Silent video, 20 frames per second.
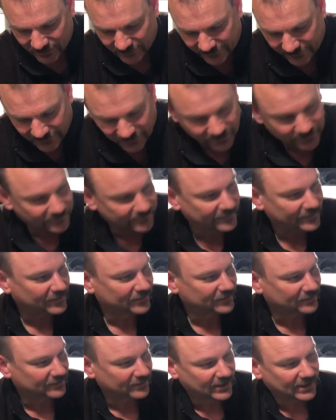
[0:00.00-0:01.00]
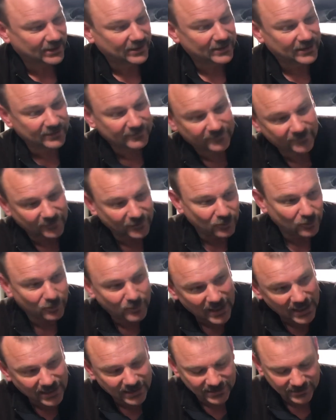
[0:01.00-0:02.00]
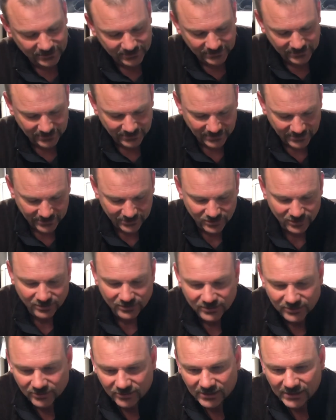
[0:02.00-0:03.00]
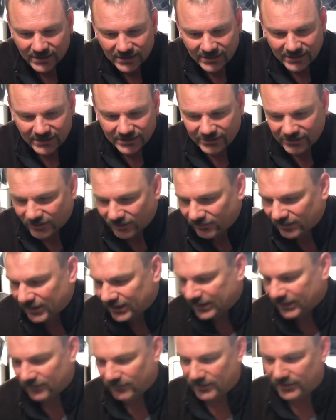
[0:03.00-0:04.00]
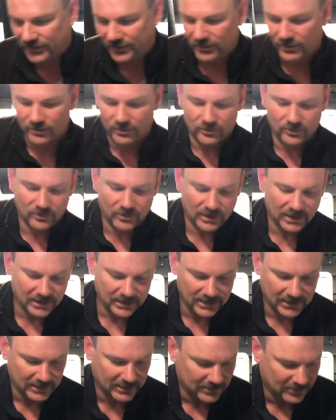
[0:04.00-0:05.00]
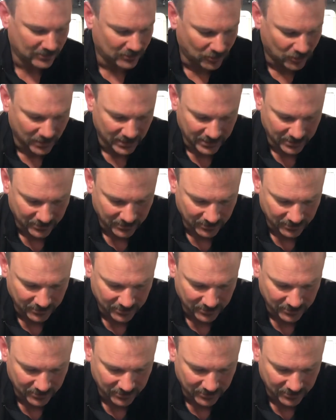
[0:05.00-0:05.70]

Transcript: fill the filter and then flow back into the engine. So you're running with no oil